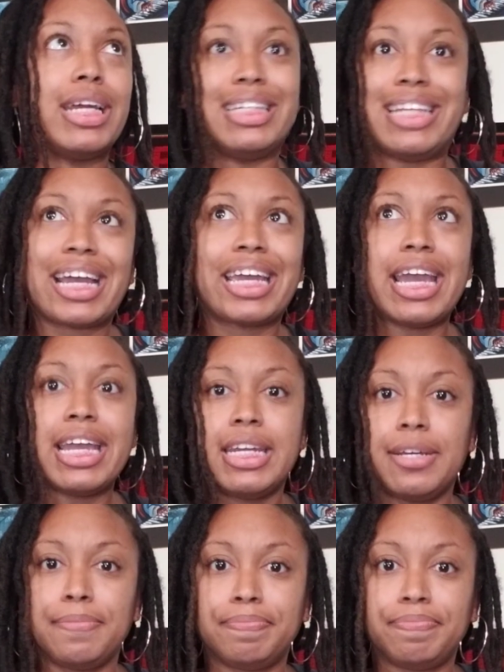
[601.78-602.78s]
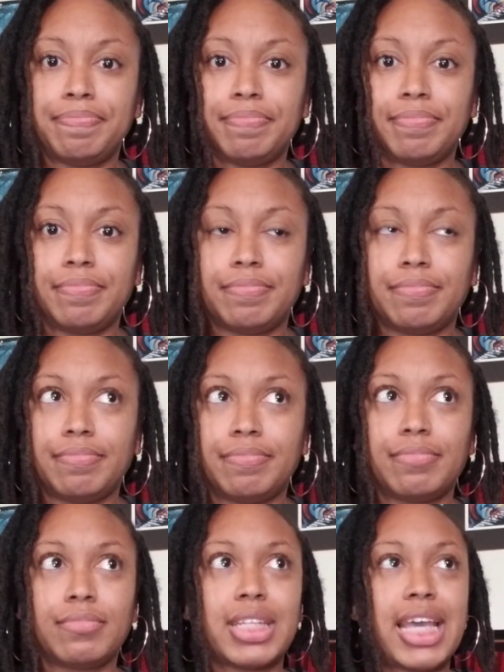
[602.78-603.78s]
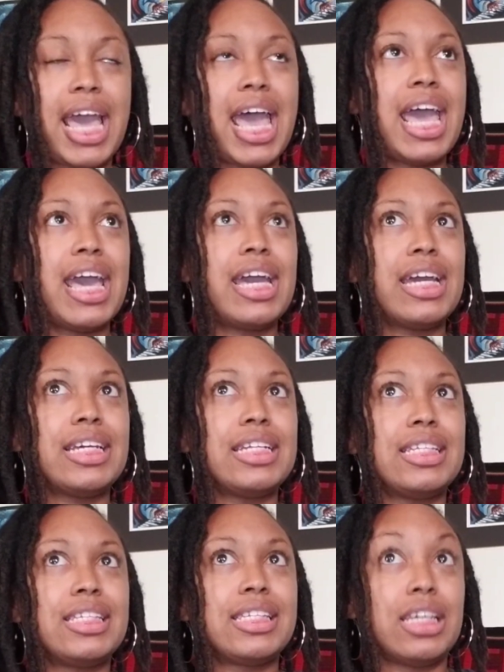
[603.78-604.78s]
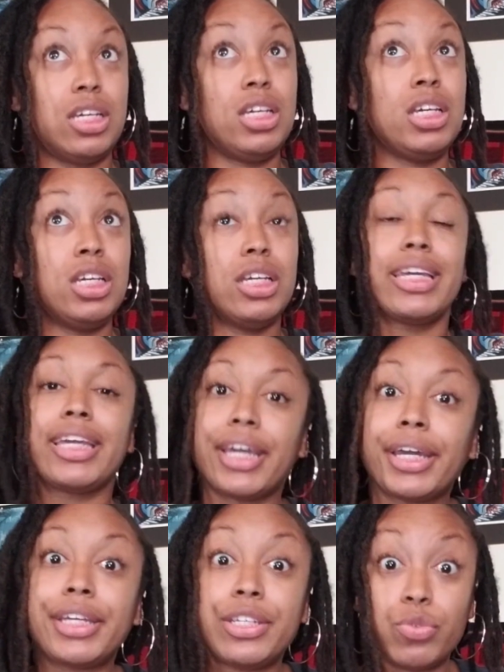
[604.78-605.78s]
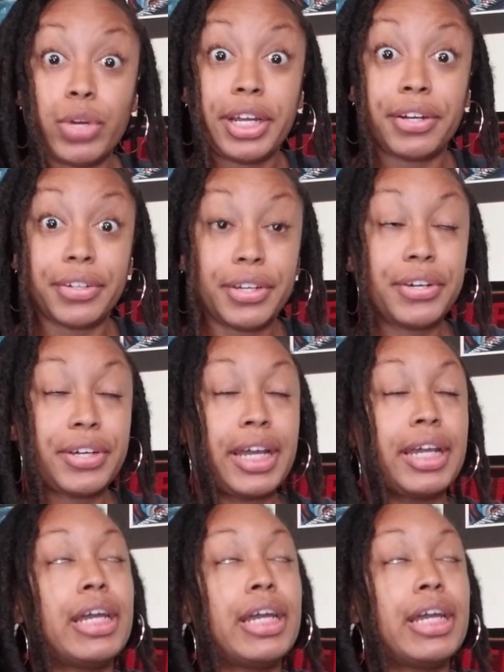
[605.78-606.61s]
a decade? And yeah, he's rare. Okay.